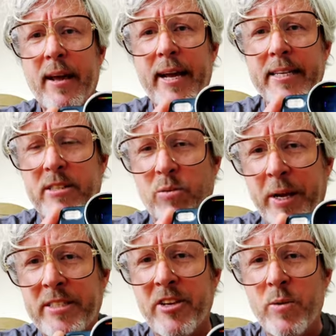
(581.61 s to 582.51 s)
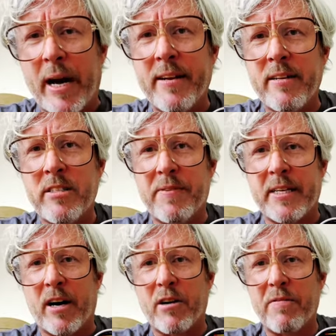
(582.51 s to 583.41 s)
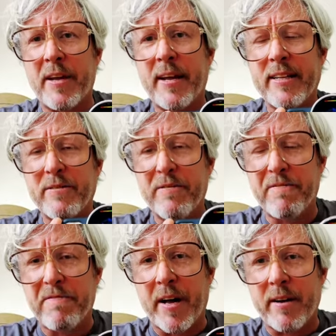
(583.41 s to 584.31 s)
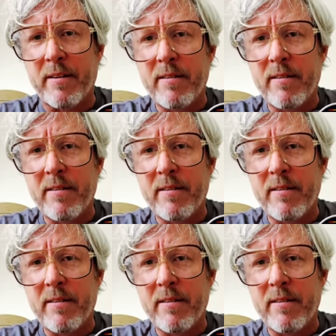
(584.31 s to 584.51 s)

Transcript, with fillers: is the reason you got into photography, it's fun.